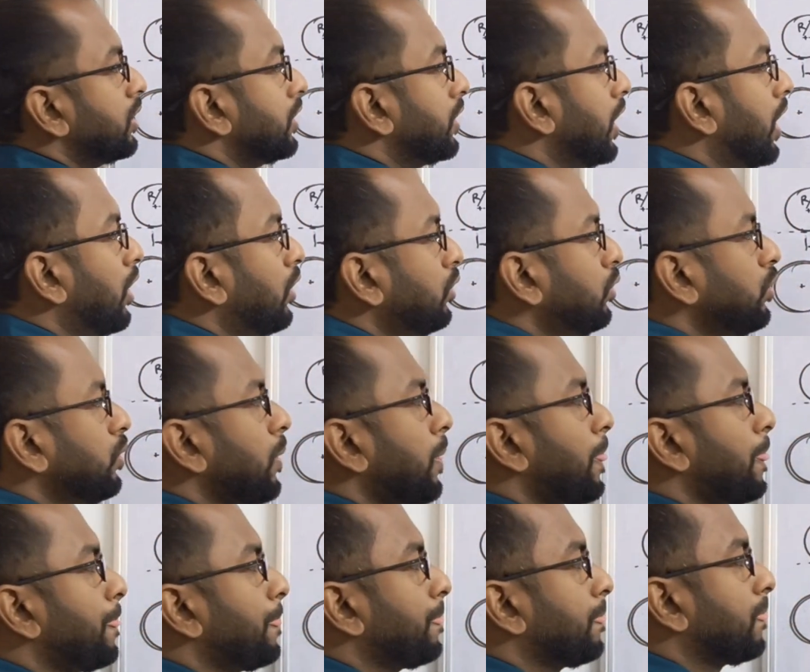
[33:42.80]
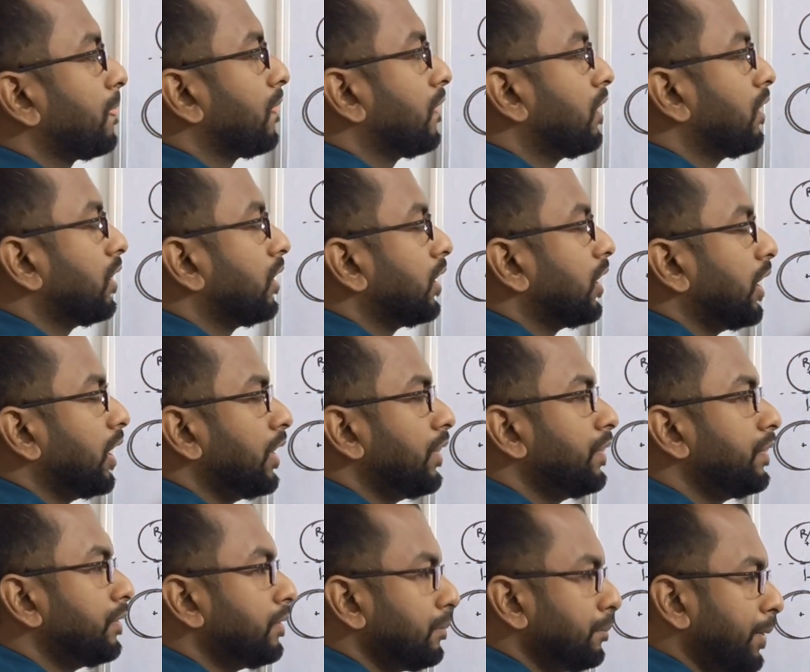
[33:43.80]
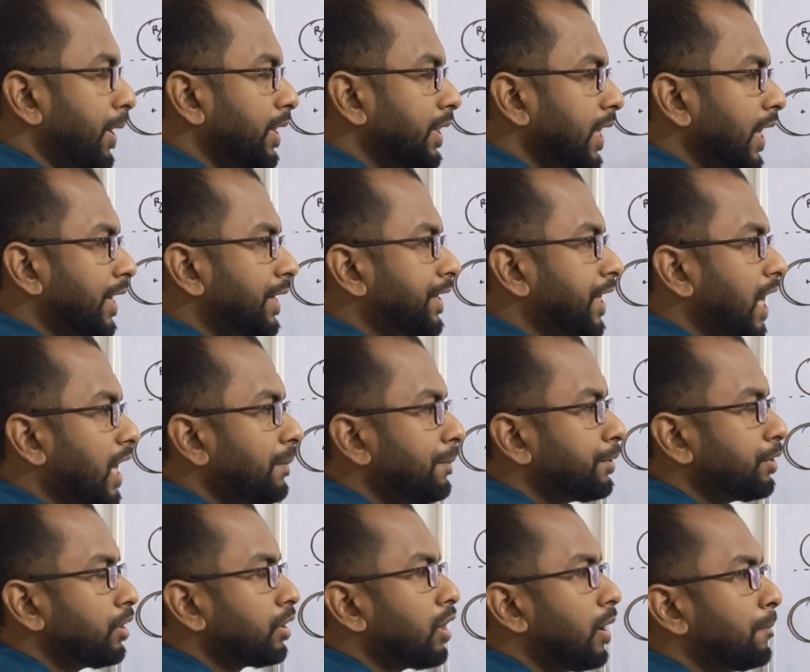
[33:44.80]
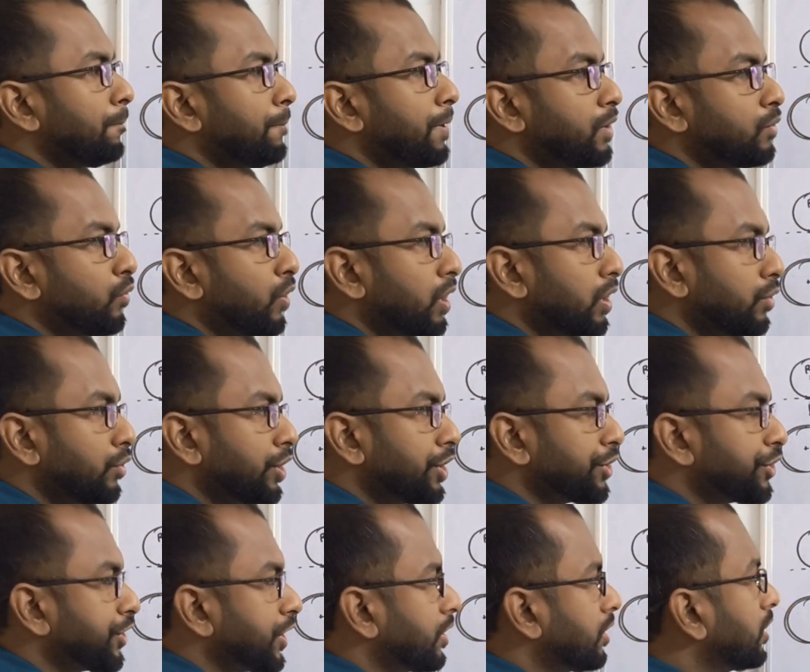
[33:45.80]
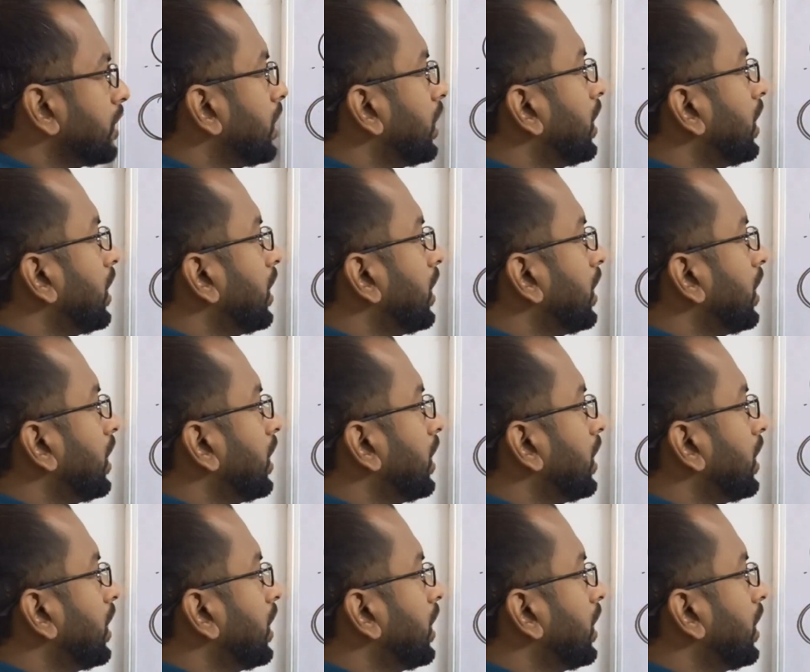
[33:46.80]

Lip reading: Now, by that time it will complete one rotation,